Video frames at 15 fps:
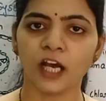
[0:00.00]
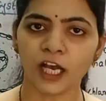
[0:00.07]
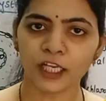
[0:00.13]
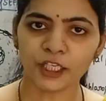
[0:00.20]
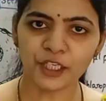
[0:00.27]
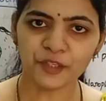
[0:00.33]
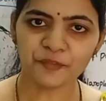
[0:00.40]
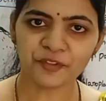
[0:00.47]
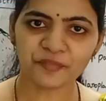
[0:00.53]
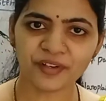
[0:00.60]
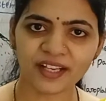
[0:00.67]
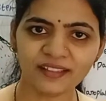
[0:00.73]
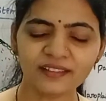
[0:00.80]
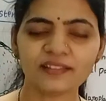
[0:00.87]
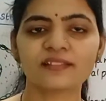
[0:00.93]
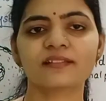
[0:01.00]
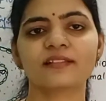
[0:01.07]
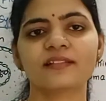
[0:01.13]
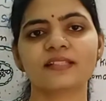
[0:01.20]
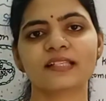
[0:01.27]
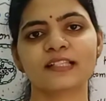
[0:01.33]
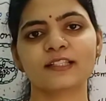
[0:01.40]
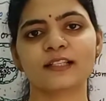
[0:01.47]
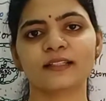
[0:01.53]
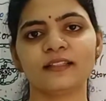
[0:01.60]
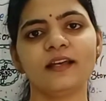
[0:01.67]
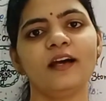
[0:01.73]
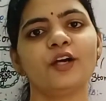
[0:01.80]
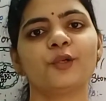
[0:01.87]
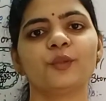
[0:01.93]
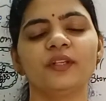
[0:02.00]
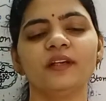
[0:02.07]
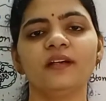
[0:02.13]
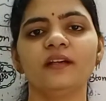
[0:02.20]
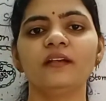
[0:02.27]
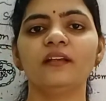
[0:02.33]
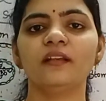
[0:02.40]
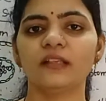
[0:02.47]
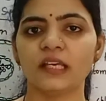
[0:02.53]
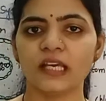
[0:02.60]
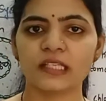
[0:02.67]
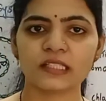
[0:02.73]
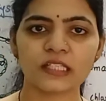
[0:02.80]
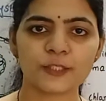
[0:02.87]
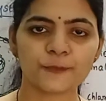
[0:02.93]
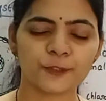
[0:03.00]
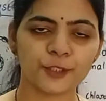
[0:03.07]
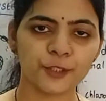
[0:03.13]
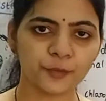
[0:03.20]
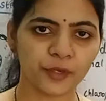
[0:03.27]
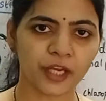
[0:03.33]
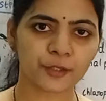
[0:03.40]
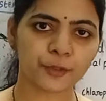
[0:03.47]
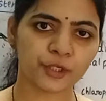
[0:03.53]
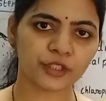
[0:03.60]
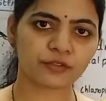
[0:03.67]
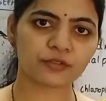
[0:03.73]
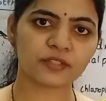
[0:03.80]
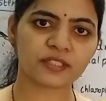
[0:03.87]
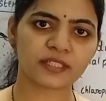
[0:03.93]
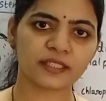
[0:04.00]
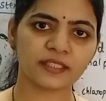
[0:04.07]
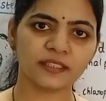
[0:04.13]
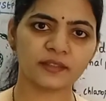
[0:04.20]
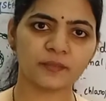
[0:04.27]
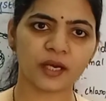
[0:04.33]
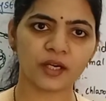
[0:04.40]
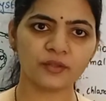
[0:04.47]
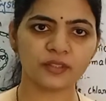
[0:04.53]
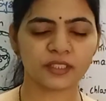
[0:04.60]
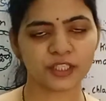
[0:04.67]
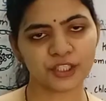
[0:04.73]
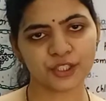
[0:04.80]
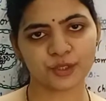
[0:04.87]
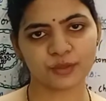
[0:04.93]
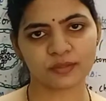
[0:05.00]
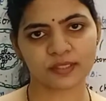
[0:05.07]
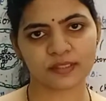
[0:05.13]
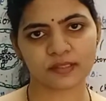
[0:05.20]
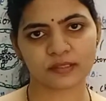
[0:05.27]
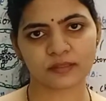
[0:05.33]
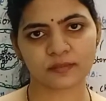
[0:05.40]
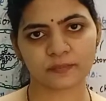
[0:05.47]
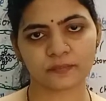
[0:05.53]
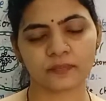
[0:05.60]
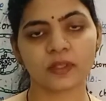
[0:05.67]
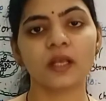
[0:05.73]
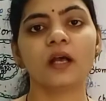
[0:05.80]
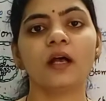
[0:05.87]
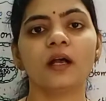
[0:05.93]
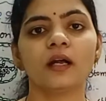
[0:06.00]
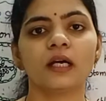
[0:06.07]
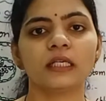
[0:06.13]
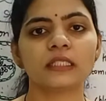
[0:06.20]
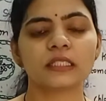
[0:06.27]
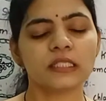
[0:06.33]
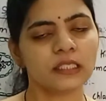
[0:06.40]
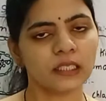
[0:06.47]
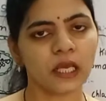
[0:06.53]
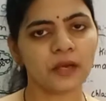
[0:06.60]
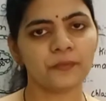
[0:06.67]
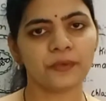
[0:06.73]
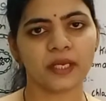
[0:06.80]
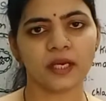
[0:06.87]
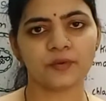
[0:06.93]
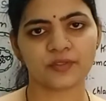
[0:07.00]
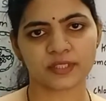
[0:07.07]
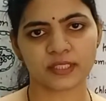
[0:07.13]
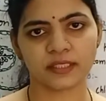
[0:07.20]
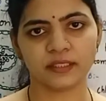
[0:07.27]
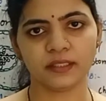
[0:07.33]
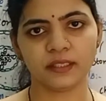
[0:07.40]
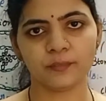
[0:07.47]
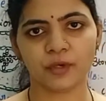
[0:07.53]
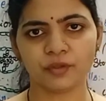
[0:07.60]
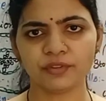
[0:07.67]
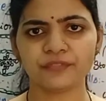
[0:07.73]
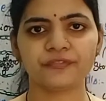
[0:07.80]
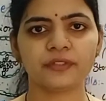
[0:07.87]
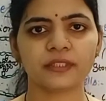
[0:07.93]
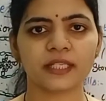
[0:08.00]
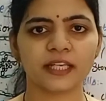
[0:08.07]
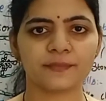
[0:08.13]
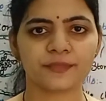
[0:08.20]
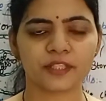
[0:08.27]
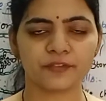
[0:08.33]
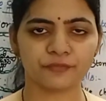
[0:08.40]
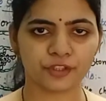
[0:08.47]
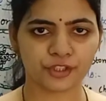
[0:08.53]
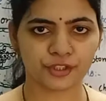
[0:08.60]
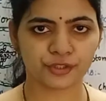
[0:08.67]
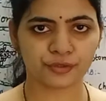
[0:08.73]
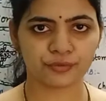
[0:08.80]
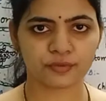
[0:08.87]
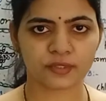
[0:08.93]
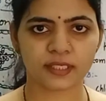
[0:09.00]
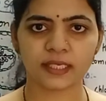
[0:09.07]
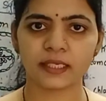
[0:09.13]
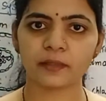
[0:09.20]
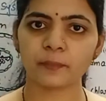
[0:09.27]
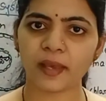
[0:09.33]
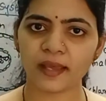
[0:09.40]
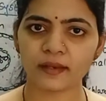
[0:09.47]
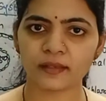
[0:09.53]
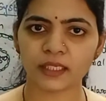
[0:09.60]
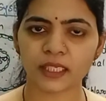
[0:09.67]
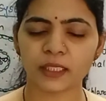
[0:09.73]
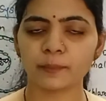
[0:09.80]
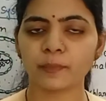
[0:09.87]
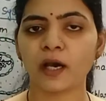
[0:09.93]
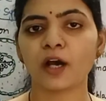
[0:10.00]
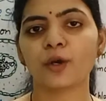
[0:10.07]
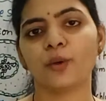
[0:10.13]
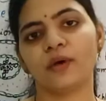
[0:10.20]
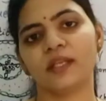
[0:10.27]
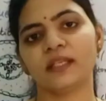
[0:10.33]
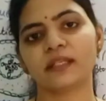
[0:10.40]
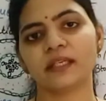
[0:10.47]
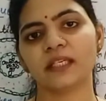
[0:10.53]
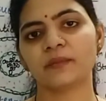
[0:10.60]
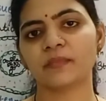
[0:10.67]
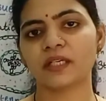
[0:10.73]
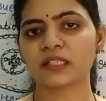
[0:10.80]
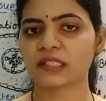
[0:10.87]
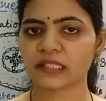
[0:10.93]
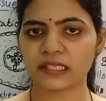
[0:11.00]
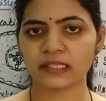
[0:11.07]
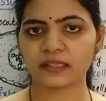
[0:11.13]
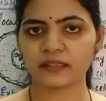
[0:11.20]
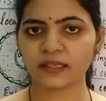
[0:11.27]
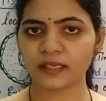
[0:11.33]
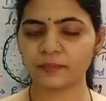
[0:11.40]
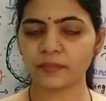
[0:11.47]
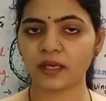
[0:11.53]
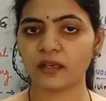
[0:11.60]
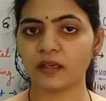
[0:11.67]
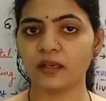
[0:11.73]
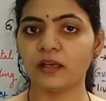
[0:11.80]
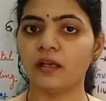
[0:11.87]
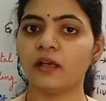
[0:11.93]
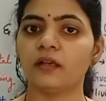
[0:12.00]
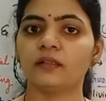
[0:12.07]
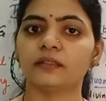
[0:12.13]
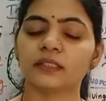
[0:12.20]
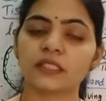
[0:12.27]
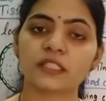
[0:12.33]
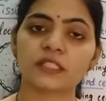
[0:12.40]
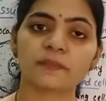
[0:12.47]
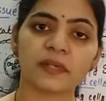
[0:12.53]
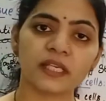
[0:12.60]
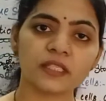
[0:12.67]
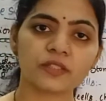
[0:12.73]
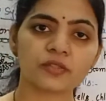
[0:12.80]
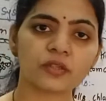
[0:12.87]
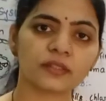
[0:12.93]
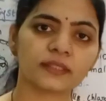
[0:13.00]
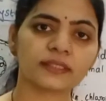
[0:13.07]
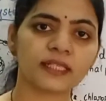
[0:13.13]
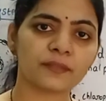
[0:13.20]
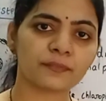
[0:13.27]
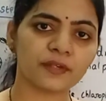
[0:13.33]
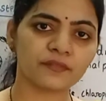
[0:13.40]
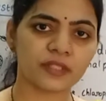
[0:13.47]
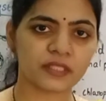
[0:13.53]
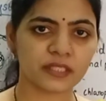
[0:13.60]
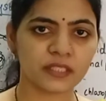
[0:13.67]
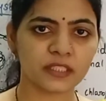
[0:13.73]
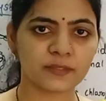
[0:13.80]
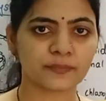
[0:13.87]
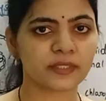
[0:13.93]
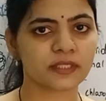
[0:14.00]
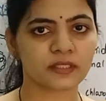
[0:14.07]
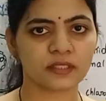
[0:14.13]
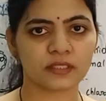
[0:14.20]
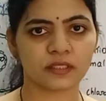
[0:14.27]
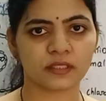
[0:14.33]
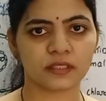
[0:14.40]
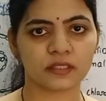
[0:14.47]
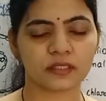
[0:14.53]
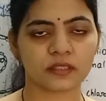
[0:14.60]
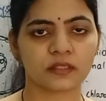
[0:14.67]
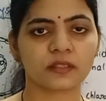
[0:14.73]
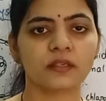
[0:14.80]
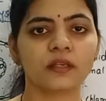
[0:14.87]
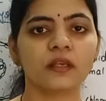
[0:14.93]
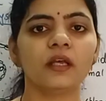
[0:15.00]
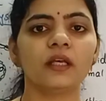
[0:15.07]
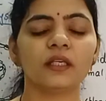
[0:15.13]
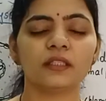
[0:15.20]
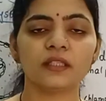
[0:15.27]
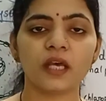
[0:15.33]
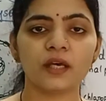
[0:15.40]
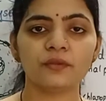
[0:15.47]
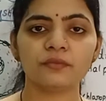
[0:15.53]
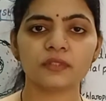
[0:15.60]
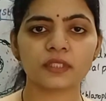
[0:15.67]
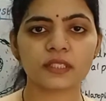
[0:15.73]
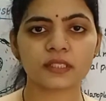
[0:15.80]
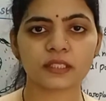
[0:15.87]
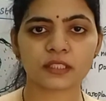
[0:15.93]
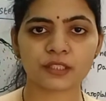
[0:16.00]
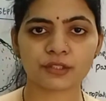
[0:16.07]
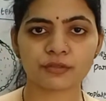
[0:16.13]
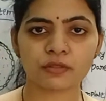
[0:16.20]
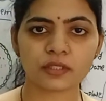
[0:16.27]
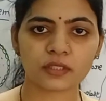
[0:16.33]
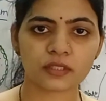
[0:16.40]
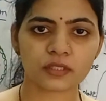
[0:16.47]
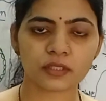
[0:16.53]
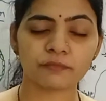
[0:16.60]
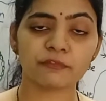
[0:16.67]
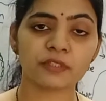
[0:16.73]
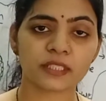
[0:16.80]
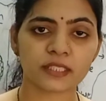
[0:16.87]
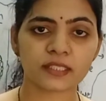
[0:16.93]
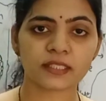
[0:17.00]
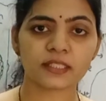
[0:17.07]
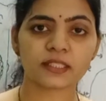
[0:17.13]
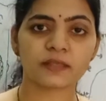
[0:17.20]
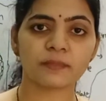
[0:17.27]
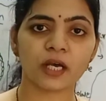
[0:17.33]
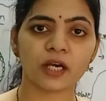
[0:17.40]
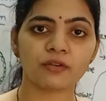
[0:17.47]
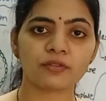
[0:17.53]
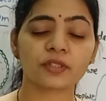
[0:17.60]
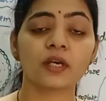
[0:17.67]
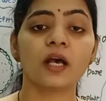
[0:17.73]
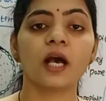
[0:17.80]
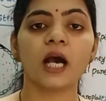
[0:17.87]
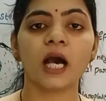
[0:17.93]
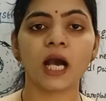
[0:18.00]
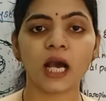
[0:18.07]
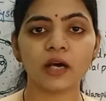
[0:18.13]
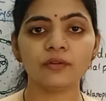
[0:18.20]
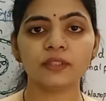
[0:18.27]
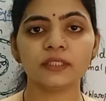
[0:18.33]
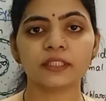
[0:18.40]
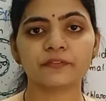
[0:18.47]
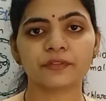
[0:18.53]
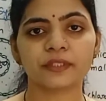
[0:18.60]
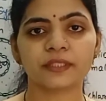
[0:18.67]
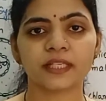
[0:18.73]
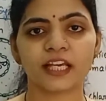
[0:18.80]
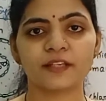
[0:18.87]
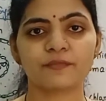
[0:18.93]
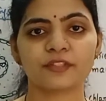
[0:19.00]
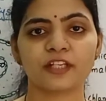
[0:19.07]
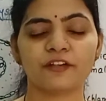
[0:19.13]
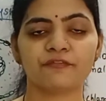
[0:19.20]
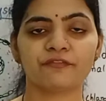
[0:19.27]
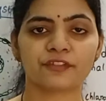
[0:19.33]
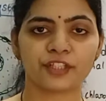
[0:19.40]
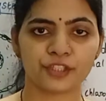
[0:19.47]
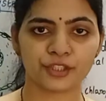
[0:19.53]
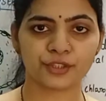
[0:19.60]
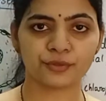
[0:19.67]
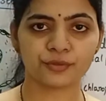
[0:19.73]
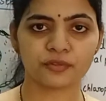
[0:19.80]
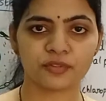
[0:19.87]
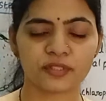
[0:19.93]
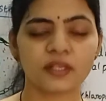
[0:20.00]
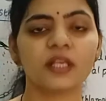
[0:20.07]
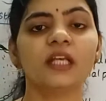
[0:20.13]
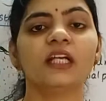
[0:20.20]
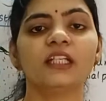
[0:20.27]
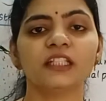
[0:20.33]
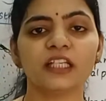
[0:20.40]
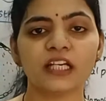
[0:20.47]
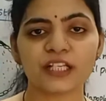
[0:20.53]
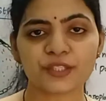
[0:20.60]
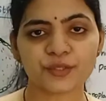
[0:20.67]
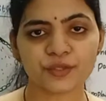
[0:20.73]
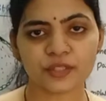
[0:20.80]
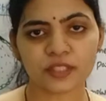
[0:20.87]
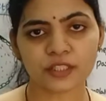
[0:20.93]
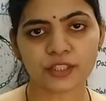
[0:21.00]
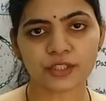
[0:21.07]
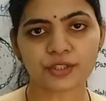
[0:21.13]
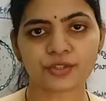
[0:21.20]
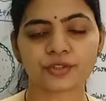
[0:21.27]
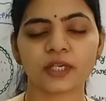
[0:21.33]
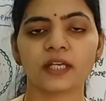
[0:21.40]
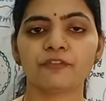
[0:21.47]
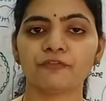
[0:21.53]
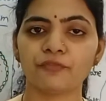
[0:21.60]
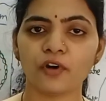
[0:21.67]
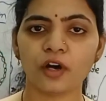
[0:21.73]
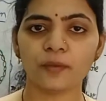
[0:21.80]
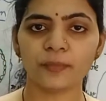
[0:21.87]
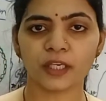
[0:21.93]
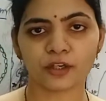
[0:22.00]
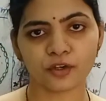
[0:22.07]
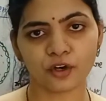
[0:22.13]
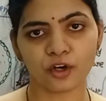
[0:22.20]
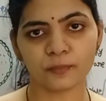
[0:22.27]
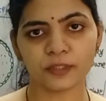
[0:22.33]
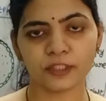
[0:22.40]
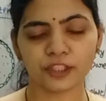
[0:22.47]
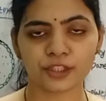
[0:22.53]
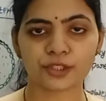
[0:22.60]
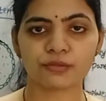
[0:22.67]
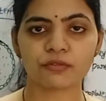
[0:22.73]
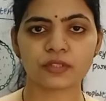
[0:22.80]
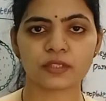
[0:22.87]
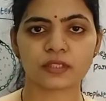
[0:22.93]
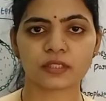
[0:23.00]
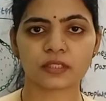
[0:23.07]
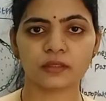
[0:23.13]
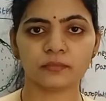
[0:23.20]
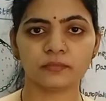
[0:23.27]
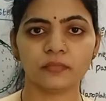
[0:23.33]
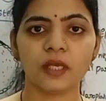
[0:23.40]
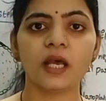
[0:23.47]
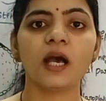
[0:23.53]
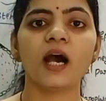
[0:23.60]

Hello everyone, this is Latha Akula. In this video we are going to study about tissue system. Till now we have studied about different types of tissues like parenchyma, collenchyma, sclerenchyma. That is based on the type of the cells present in it. And now in this tissue system we will discuss about how the different types of tissues they associate and form a common tissue system,